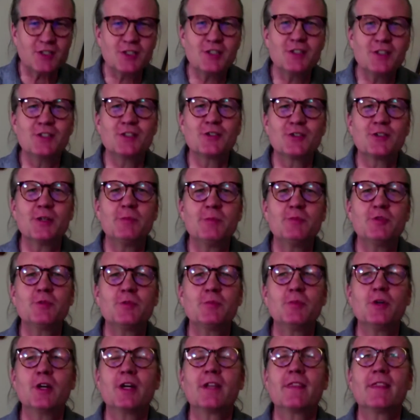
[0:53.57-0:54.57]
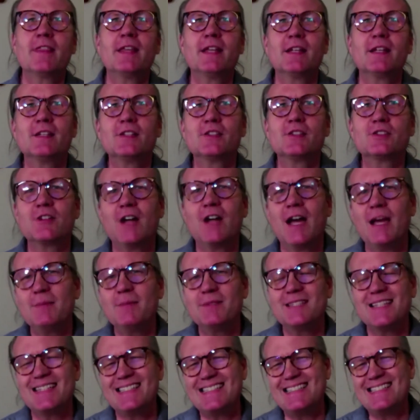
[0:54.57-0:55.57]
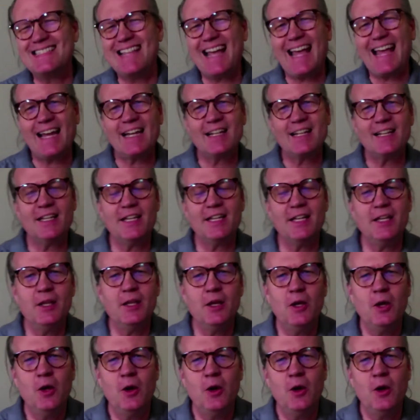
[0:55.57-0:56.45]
in the scripture book that describes exactly